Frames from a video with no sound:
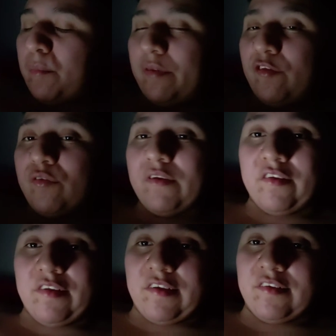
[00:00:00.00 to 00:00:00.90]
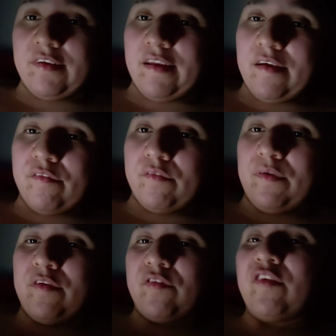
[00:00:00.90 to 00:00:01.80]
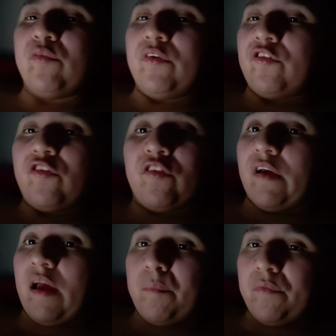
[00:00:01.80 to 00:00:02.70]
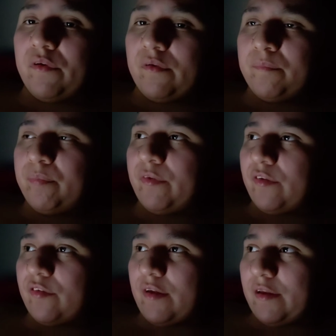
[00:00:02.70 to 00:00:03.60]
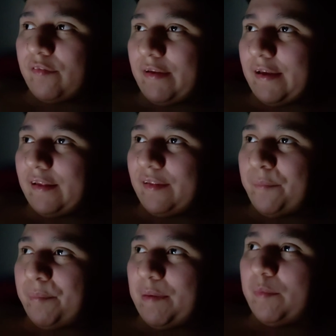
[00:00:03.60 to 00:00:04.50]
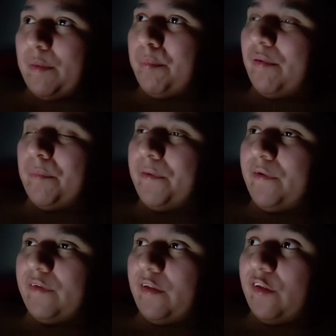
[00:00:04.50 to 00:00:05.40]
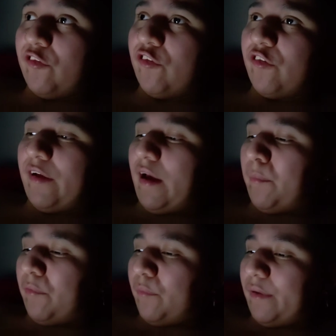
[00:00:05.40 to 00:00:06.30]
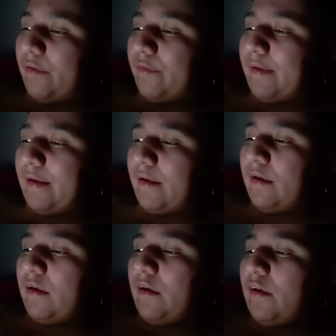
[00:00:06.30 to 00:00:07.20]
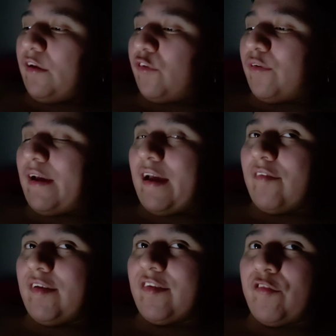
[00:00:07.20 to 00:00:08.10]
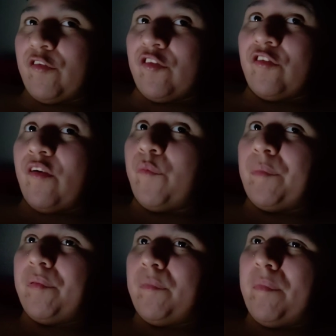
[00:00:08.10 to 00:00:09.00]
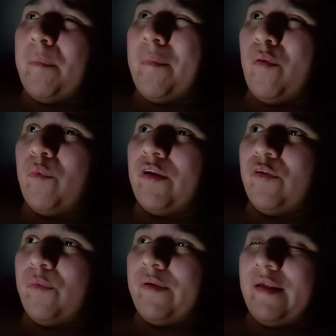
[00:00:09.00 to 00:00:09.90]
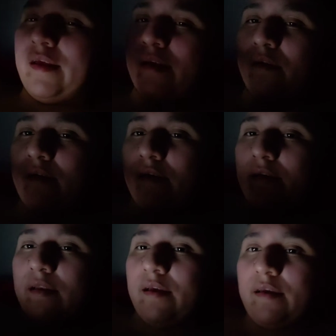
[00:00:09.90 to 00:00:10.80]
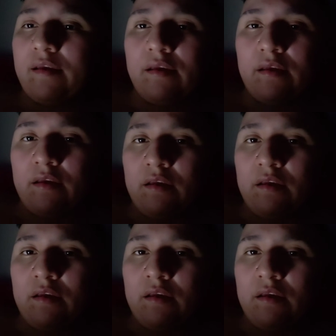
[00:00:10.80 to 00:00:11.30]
But this one is actually not, this one is just a camera. It's not even like in the baby department or anything. This is just a camera or whatever that you can have. Like, say for instance, if I want to put it by my window and that, and like,